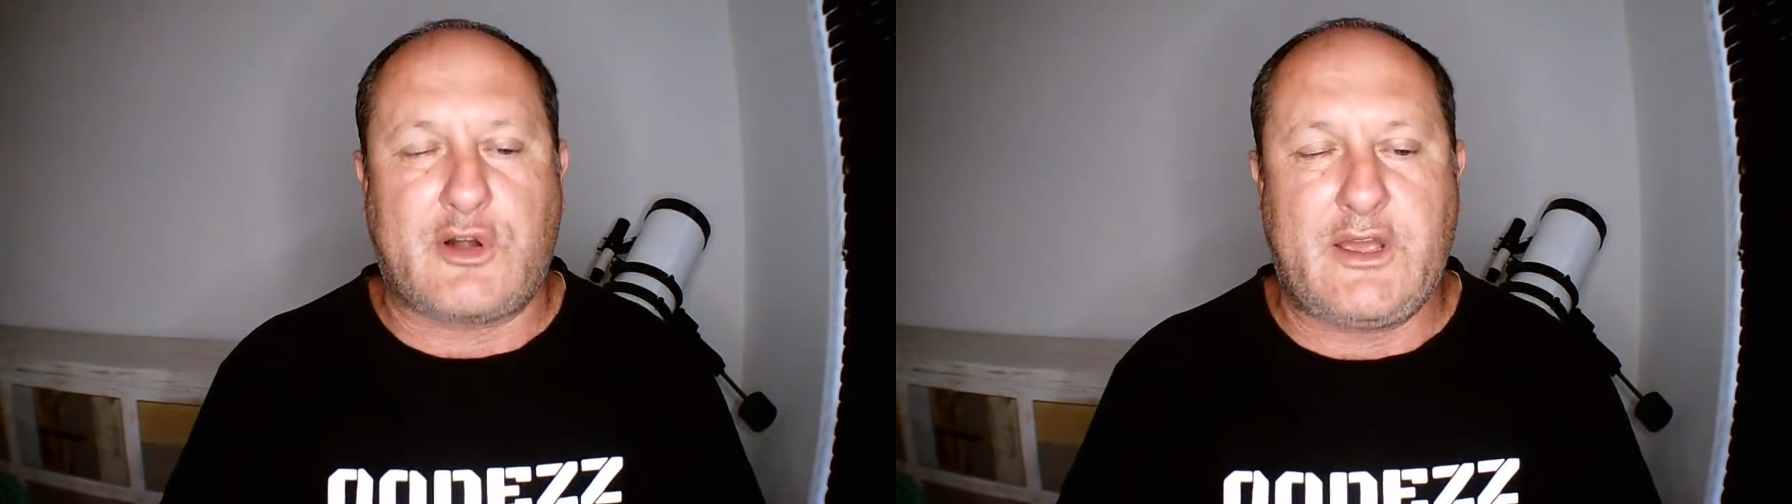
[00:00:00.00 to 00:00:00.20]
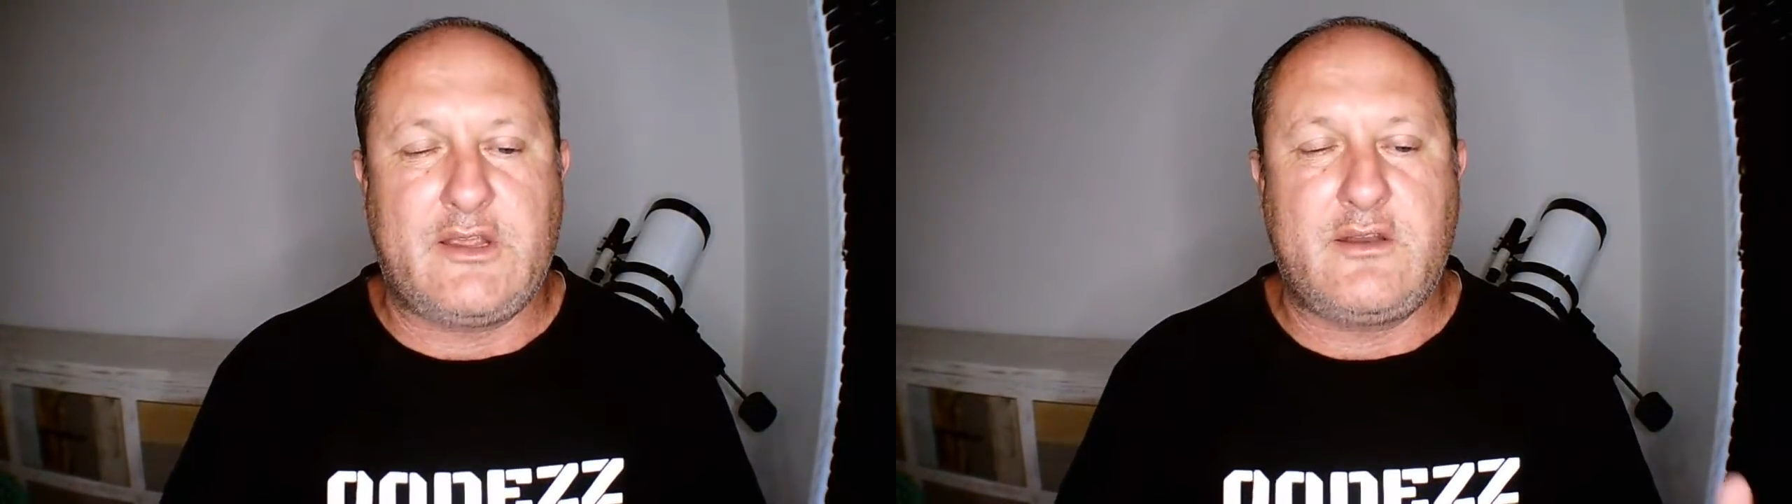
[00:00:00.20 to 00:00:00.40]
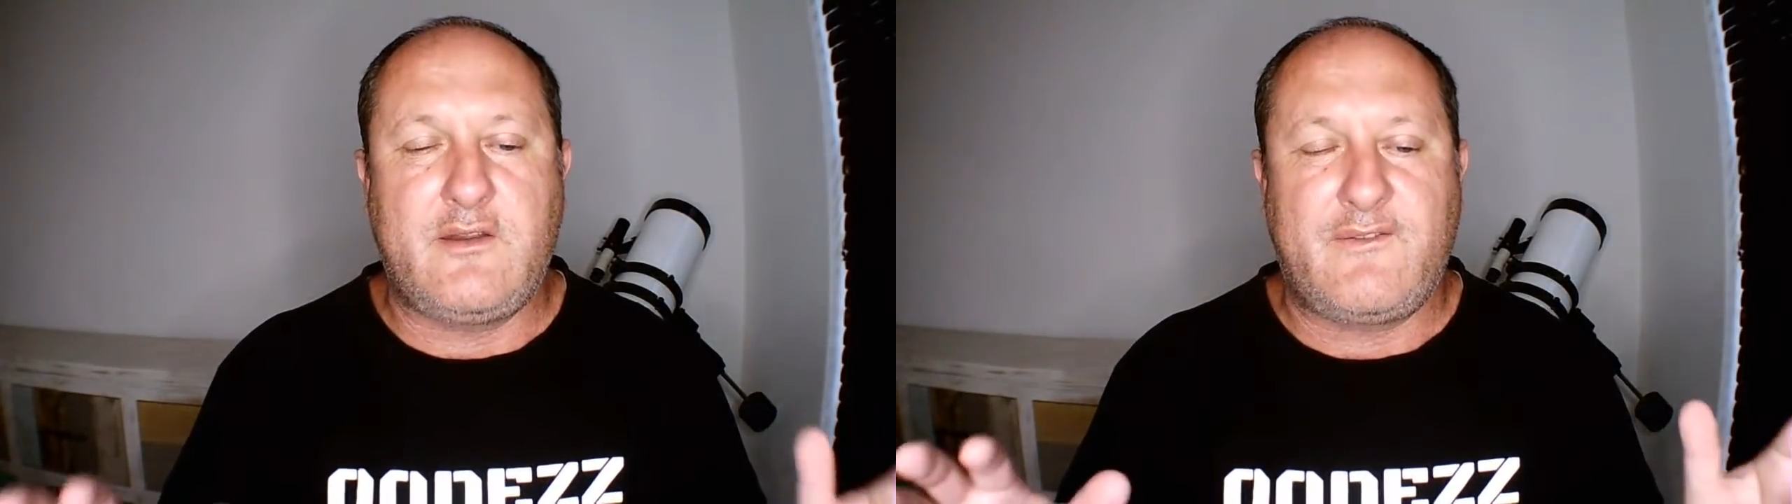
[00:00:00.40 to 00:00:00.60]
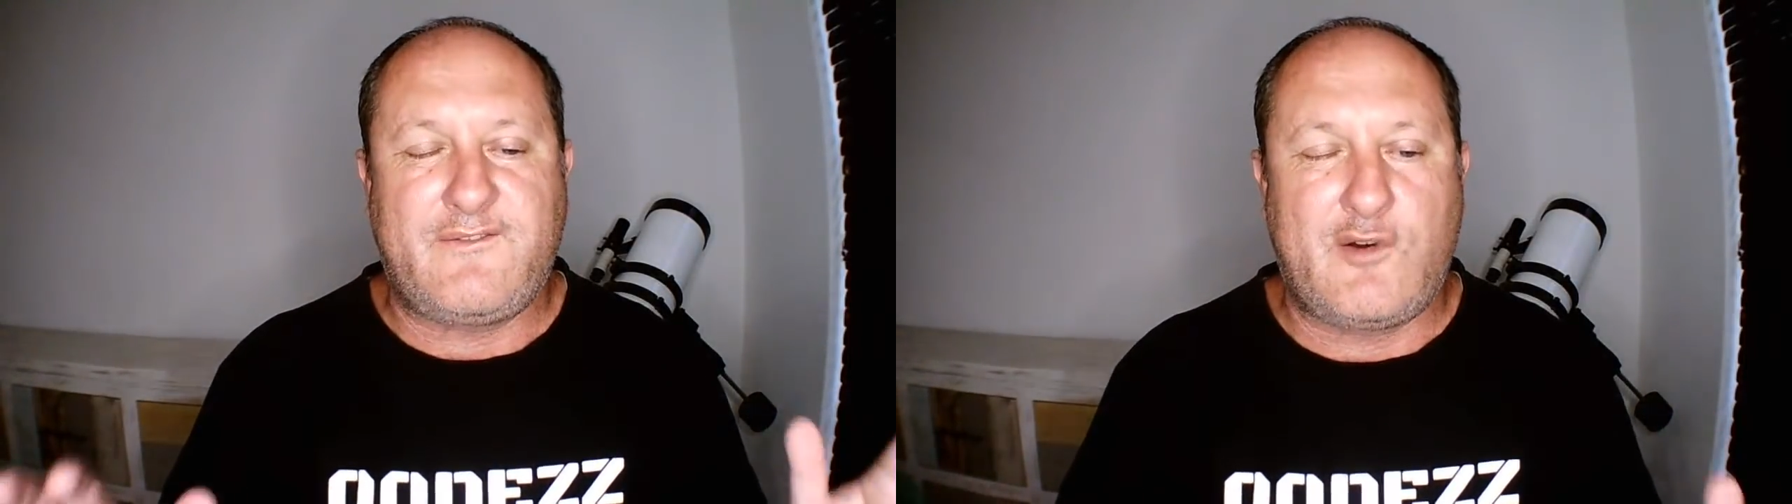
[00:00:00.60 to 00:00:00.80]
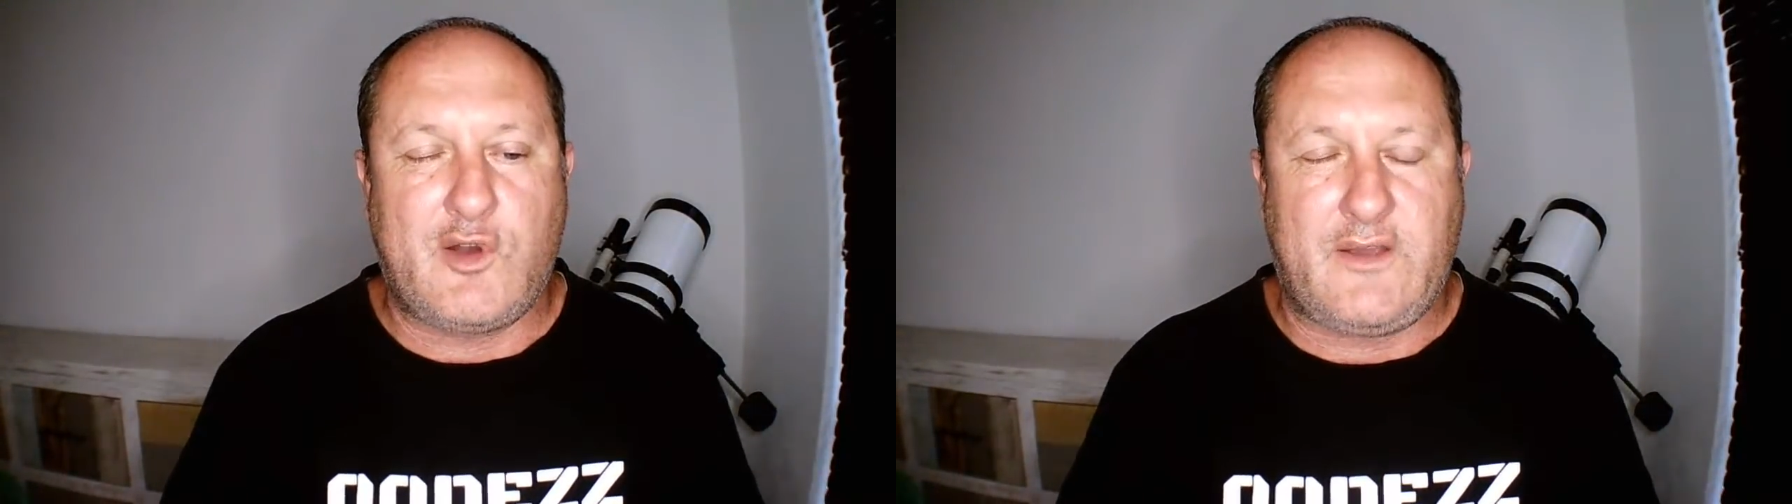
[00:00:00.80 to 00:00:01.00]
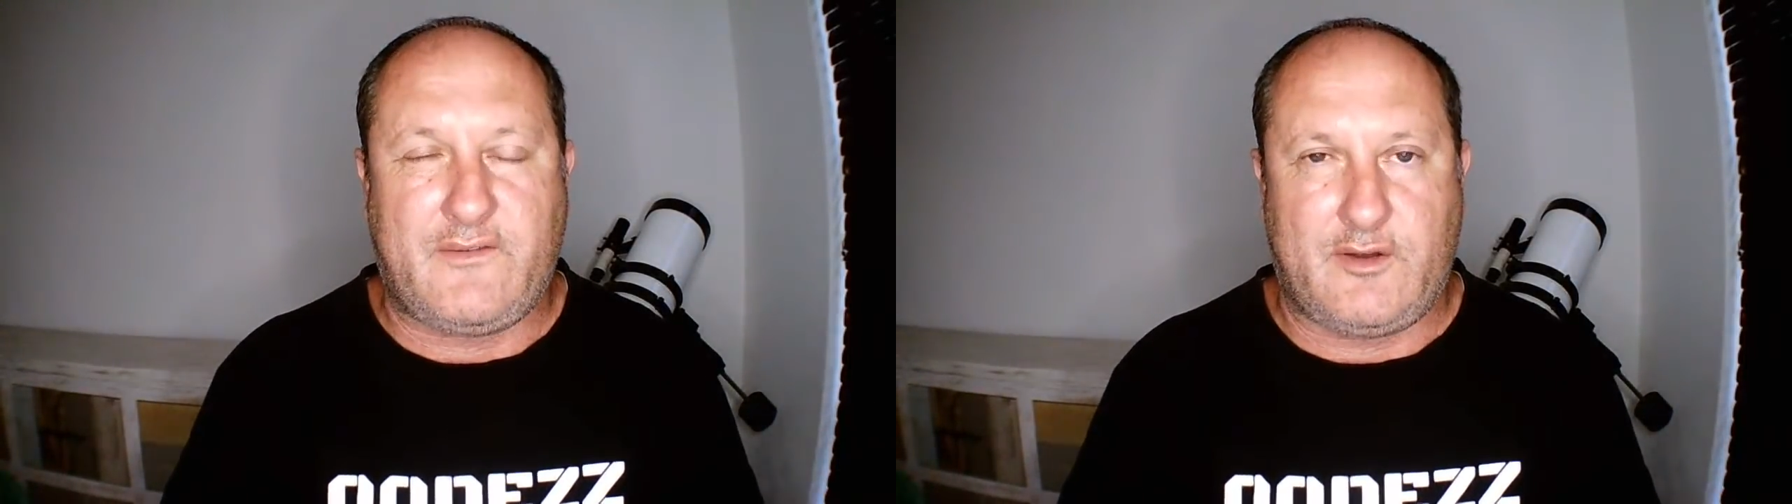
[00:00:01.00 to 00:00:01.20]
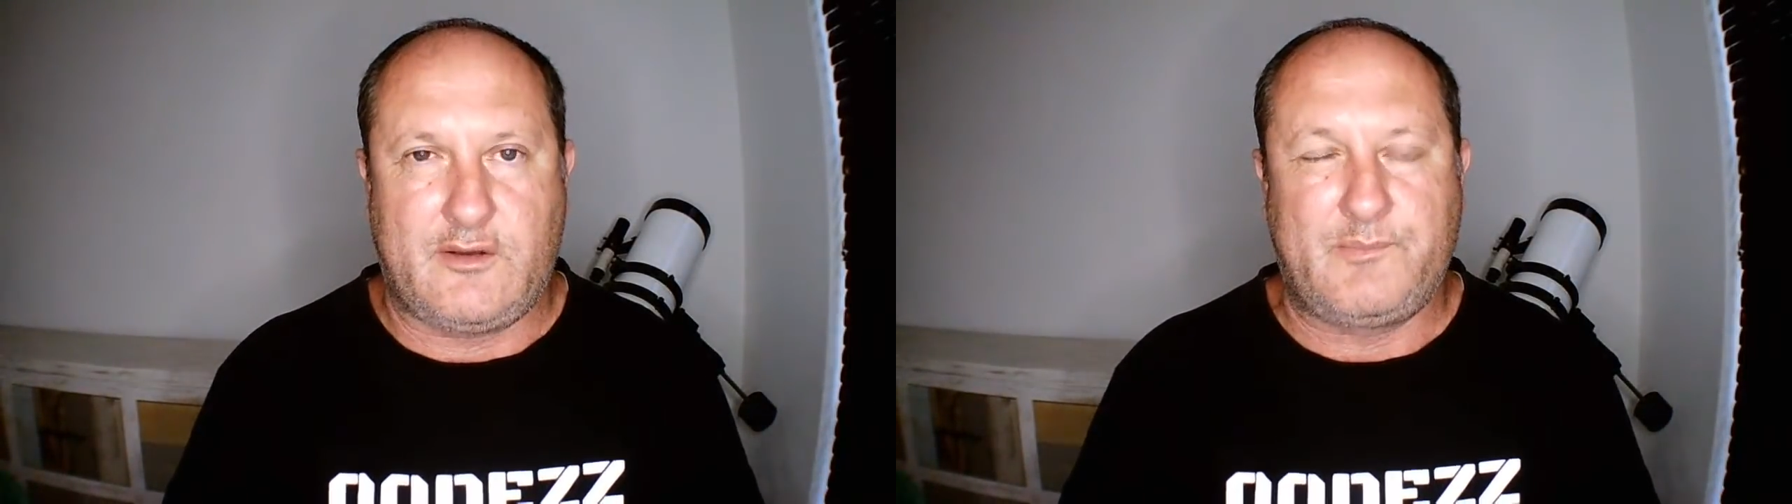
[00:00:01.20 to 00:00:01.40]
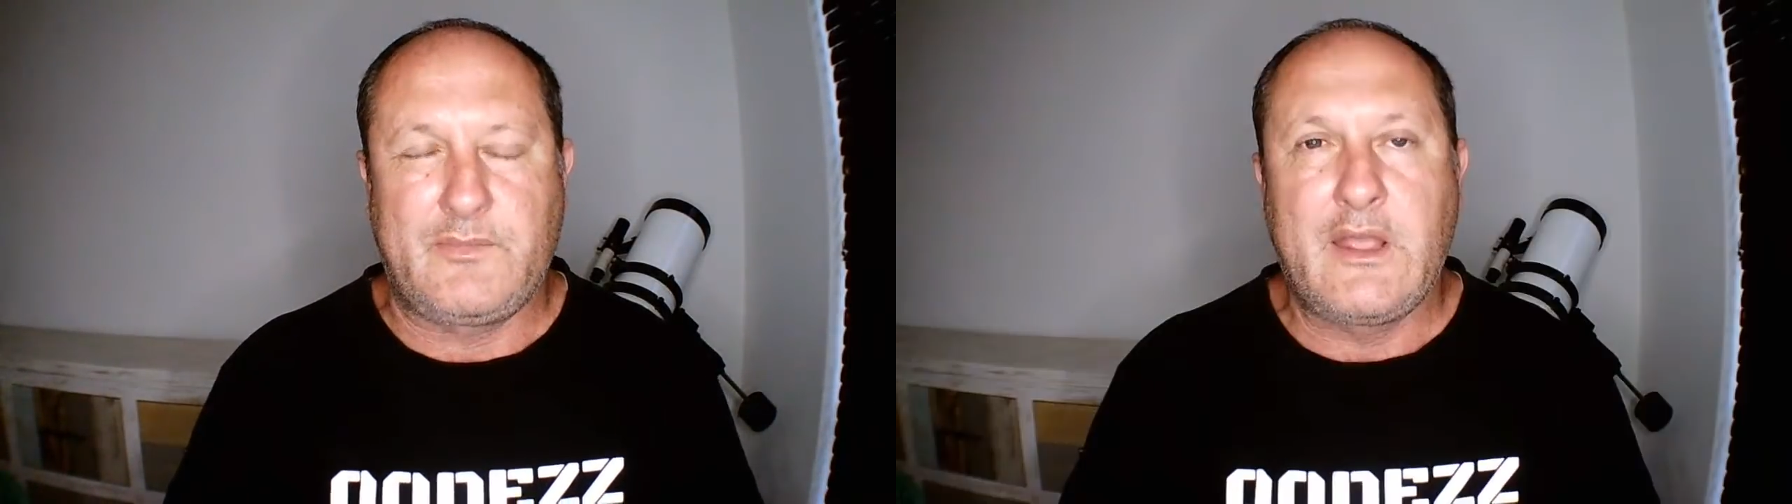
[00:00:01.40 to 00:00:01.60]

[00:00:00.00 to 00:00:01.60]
reign forever.